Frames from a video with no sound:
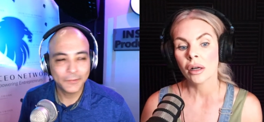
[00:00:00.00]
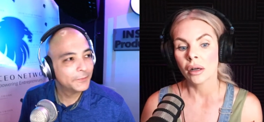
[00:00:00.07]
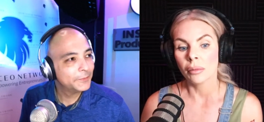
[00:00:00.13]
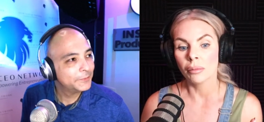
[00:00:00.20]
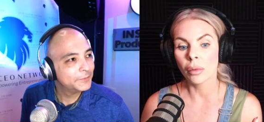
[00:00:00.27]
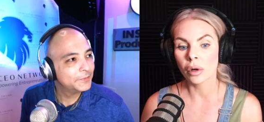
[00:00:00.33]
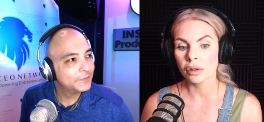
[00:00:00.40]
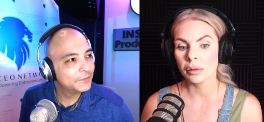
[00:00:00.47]

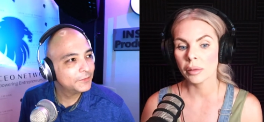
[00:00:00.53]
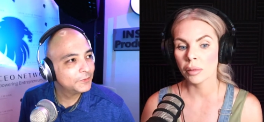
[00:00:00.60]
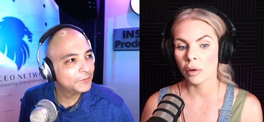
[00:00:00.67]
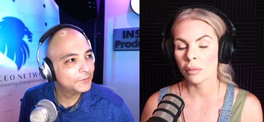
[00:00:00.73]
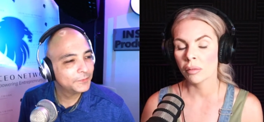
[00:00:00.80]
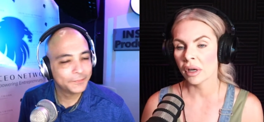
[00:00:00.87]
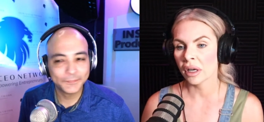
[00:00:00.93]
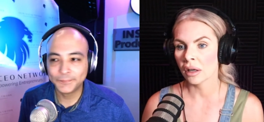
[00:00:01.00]
Speaker 1: most people
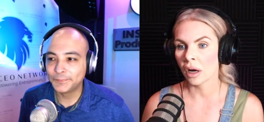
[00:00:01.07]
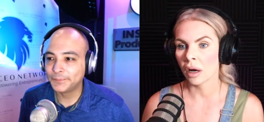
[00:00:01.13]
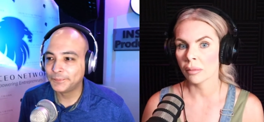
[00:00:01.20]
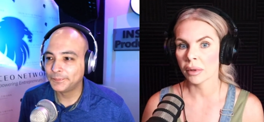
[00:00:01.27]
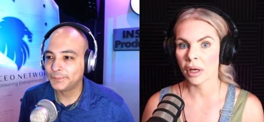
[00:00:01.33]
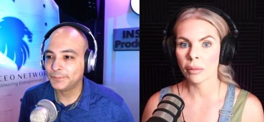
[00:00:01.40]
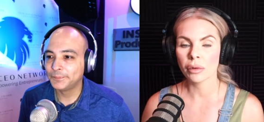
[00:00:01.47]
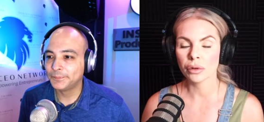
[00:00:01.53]
may not
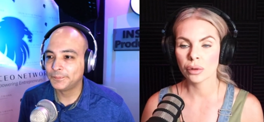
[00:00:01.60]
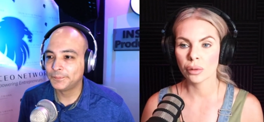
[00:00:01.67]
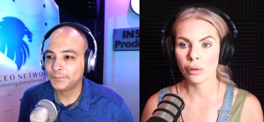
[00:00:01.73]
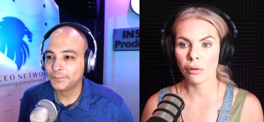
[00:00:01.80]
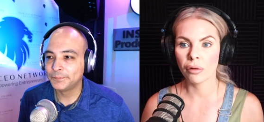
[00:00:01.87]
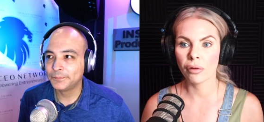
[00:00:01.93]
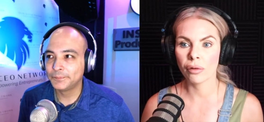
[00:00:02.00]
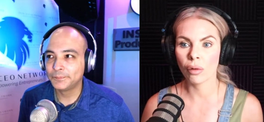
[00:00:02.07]
be able to
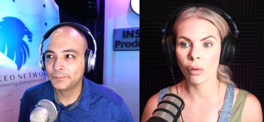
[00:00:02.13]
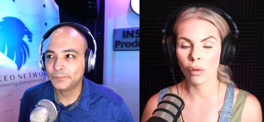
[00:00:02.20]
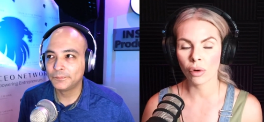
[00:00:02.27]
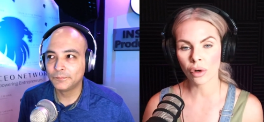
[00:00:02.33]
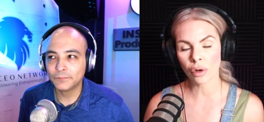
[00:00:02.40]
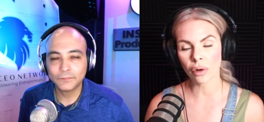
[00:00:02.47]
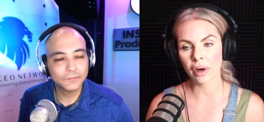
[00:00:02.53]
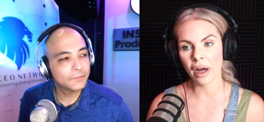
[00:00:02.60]

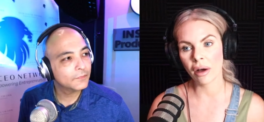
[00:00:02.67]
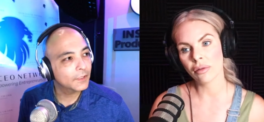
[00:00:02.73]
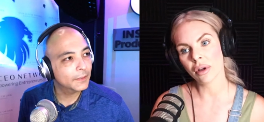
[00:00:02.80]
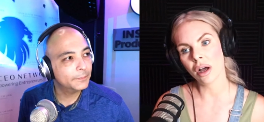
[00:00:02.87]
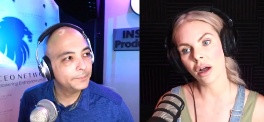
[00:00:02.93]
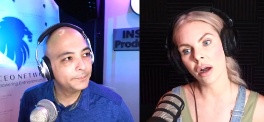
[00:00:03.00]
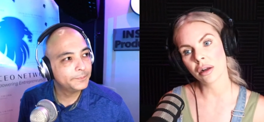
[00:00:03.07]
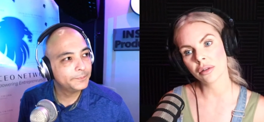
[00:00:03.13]
afford or yeah. have
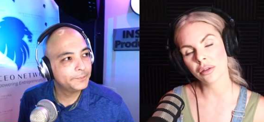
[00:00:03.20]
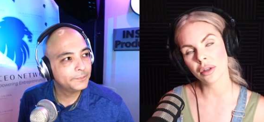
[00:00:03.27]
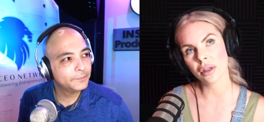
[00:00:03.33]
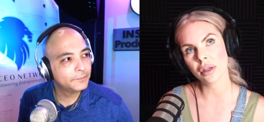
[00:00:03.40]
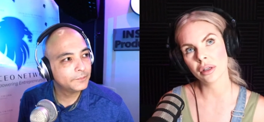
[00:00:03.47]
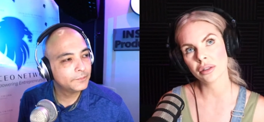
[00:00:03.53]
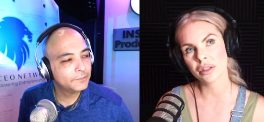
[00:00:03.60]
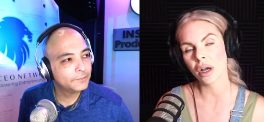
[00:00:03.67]
the
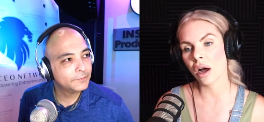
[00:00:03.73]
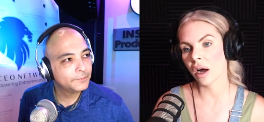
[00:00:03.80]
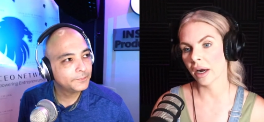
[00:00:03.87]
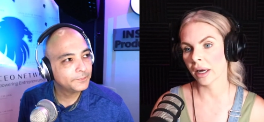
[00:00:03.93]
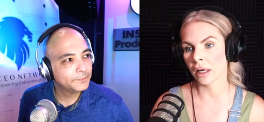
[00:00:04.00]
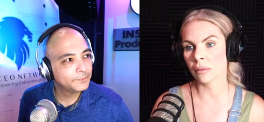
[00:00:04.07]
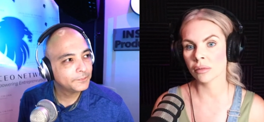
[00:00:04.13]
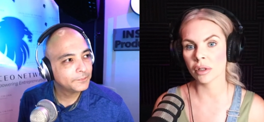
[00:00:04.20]
the
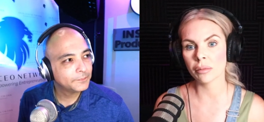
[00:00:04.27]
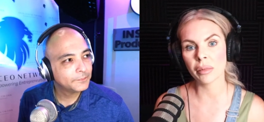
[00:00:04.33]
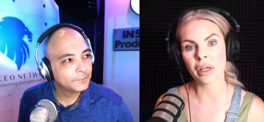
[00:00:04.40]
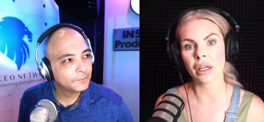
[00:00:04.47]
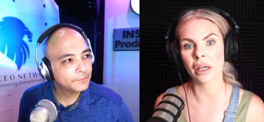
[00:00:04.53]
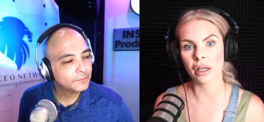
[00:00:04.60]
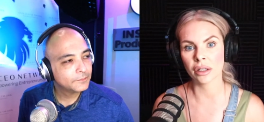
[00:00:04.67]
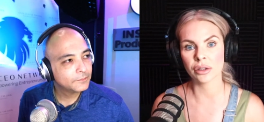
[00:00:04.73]
time to
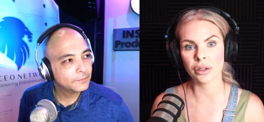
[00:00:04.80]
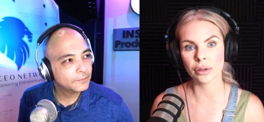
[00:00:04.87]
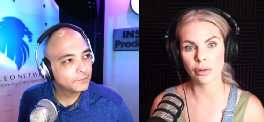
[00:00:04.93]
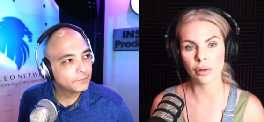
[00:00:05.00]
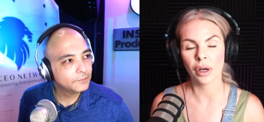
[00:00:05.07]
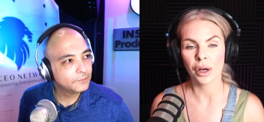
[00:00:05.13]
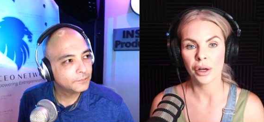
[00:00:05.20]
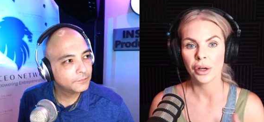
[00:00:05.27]
make it
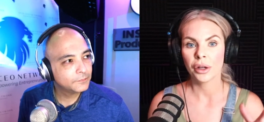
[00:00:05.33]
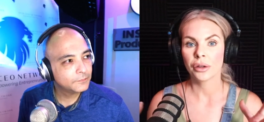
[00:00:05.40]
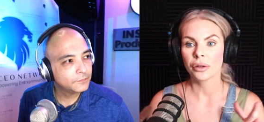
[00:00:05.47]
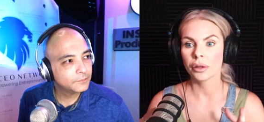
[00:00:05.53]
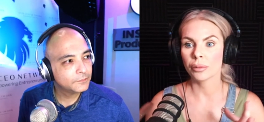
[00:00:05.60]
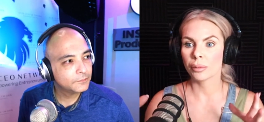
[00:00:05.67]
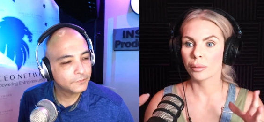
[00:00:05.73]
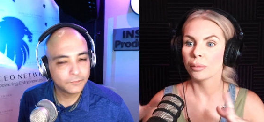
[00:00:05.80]
into
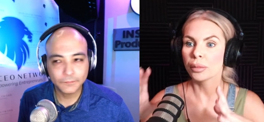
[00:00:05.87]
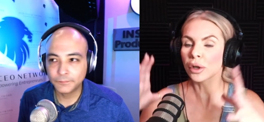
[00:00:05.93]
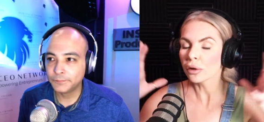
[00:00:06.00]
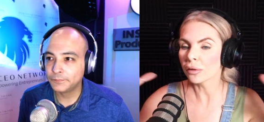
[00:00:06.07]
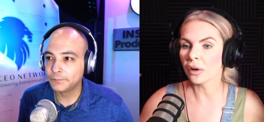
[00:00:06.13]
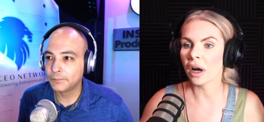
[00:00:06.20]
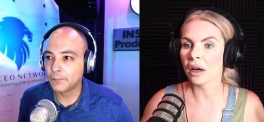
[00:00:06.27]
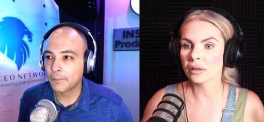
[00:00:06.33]
the
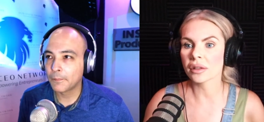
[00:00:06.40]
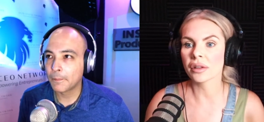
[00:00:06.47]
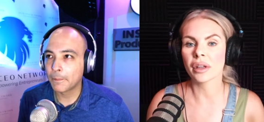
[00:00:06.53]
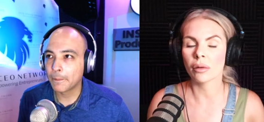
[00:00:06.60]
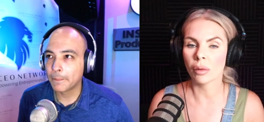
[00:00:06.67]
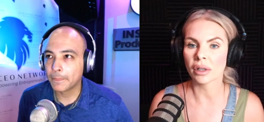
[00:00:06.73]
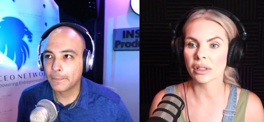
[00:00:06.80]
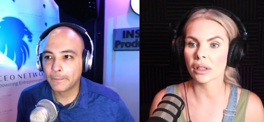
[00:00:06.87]
beautiful house that
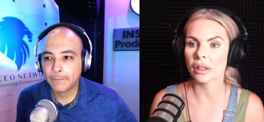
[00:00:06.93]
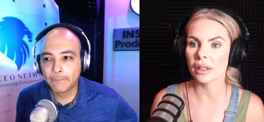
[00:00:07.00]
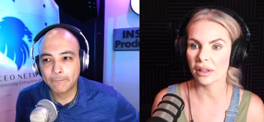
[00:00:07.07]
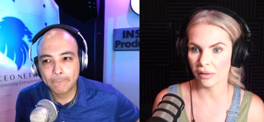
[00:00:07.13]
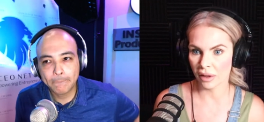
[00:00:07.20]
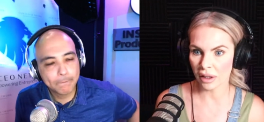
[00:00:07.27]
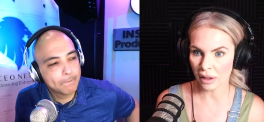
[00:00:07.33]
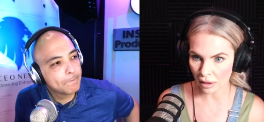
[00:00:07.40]
they want to
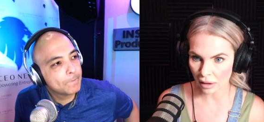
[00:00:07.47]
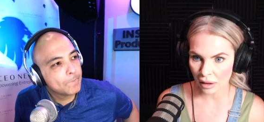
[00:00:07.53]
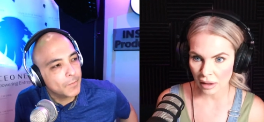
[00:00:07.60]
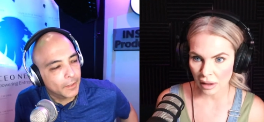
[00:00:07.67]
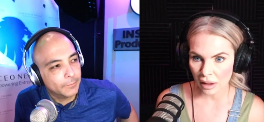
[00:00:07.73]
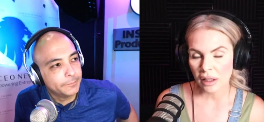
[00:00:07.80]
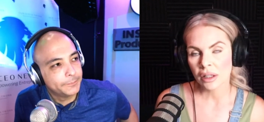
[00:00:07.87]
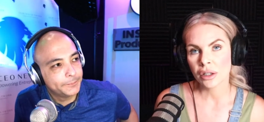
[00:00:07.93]
live in yeah
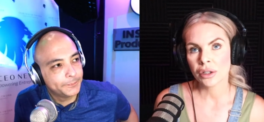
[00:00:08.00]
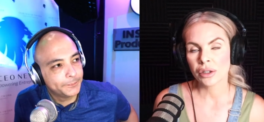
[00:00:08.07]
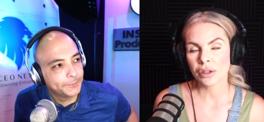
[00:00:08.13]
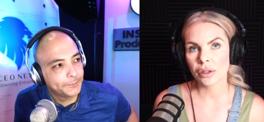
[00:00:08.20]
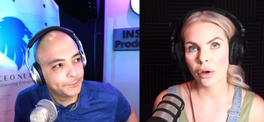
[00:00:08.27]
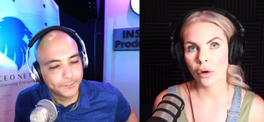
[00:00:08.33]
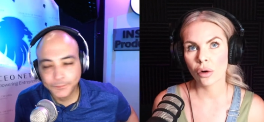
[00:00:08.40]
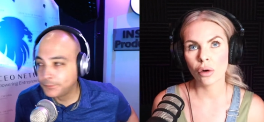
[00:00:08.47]

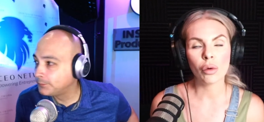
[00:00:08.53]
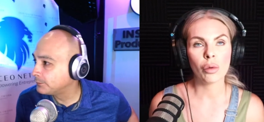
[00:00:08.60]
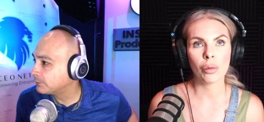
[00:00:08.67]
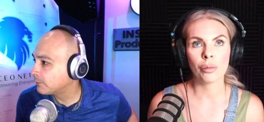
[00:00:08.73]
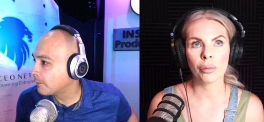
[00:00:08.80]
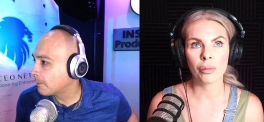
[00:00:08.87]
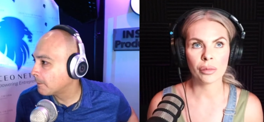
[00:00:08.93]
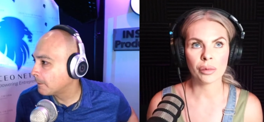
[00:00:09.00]
so
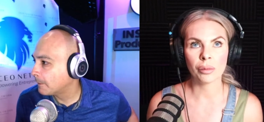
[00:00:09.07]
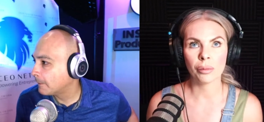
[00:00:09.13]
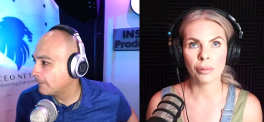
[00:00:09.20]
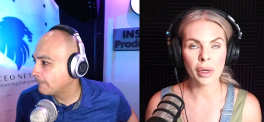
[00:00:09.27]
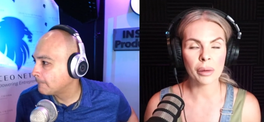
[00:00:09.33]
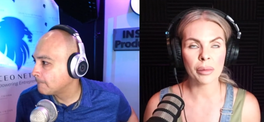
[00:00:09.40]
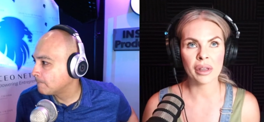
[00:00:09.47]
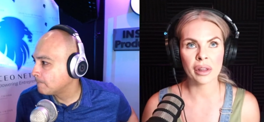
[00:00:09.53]

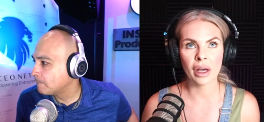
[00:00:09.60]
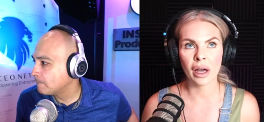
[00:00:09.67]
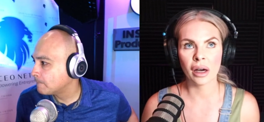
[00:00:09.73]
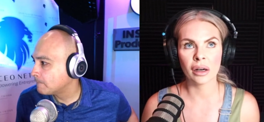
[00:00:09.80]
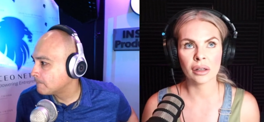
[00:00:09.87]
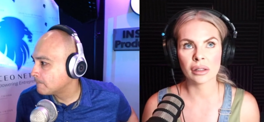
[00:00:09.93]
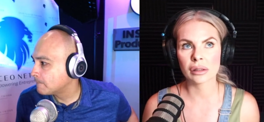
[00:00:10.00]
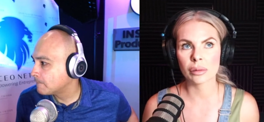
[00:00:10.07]
maybe the
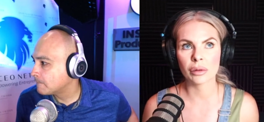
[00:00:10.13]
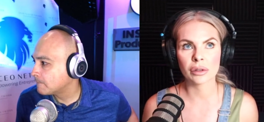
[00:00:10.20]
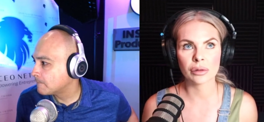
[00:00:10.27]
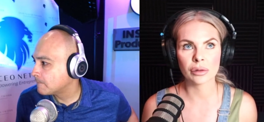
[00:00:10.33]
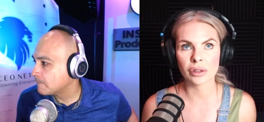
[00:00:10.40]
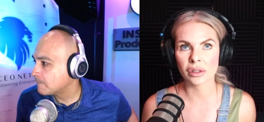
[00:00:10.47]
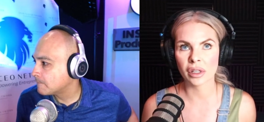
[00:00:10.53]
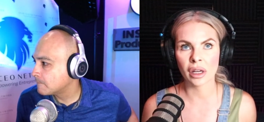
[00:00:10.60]
house was
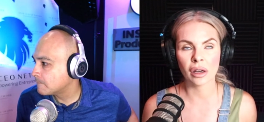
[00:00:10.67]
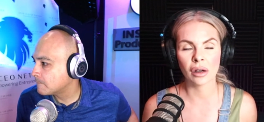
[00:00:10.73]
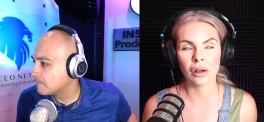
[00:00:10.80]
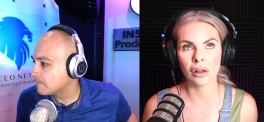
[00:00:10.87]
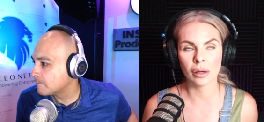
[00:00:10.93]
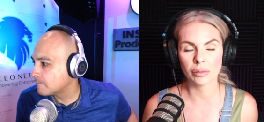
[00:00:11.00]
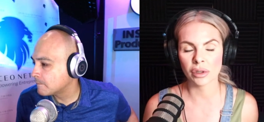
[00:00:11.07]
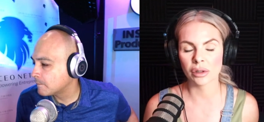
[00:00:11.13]
for
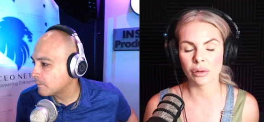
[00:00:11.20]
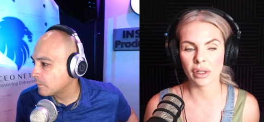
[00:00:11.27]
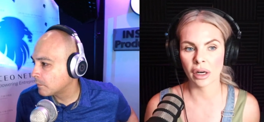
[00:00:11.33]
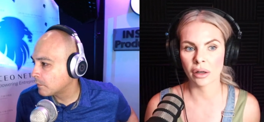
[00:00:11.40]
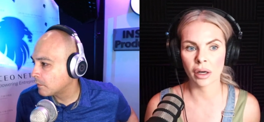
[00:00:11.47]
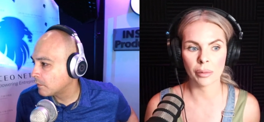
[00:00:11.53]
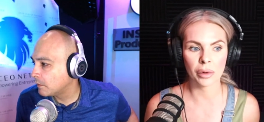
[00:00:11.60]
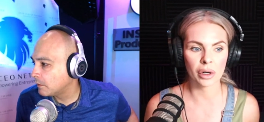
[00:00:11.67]
sale. I'm just throwing
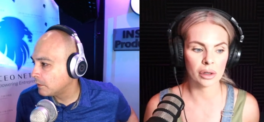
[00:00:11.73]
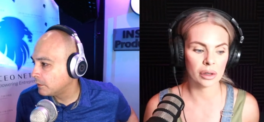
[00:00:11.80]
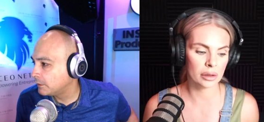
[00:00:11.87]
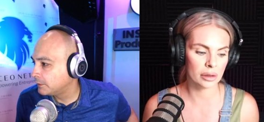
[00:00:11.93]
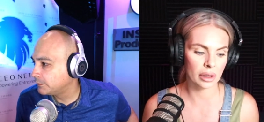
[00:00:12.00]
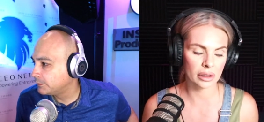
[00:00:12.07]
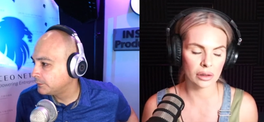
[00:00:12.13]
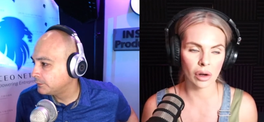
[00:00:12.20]
out
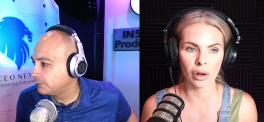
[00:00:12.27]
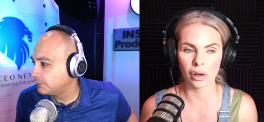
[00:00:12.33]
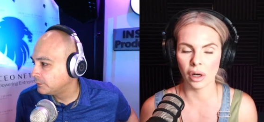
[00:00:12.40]
numbers. Let's call it